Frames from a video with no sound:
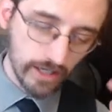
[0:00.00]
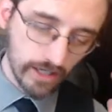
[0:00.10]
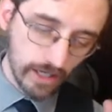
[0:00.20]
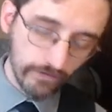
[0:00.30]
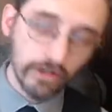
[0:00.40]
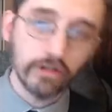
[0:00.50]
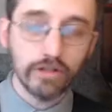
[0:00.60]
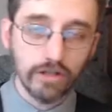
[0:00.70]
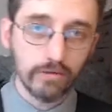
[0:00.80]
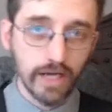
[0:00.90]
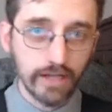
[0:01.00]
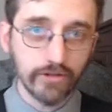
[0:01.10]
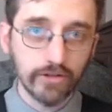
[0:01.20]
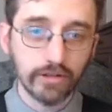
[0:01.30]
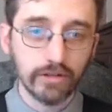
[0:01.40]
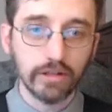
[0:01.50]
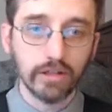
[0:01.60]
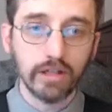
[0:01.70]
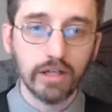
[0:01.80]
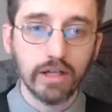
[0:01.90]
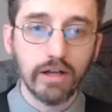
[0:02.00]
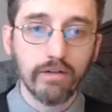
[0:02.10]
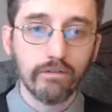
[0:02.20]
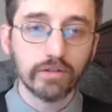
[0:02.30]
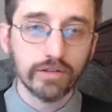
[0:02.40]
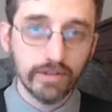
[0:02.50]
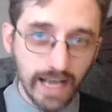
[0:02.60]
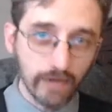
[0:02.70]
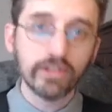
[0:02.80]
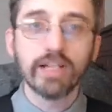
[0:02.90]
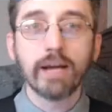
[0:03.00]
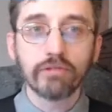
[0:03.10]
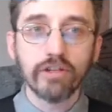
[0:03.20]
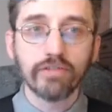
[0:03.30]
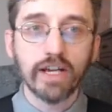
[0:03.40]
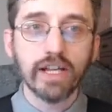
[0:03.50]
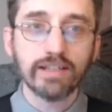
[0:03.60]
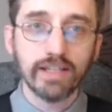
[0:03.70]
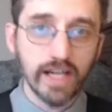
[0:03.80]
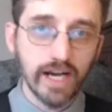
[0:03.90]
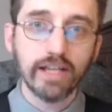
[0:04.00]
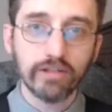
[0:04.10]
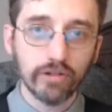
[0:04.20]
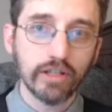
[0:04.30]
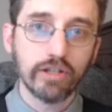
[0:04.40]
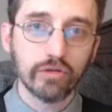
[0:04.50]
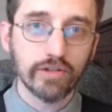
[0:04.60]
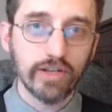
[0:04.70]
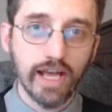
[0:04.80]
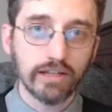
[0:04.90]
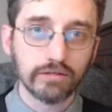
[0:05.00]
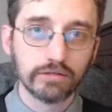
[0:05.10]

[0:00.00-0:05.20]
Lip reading: If you're in the US, now's the time to refinance any high interest debt